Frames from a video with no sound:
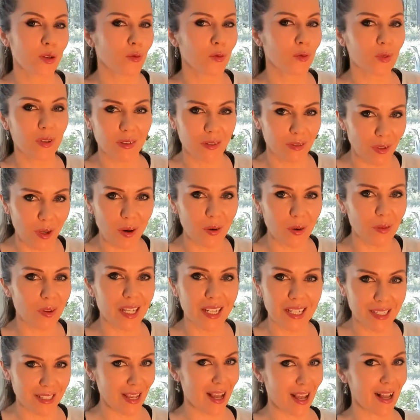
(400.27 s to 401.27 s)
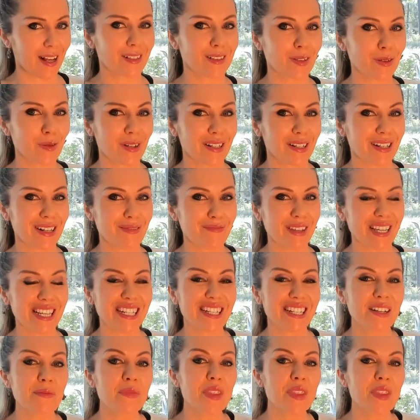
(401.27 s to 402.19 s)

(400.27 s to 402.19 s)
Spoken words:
will know exactly what I mean.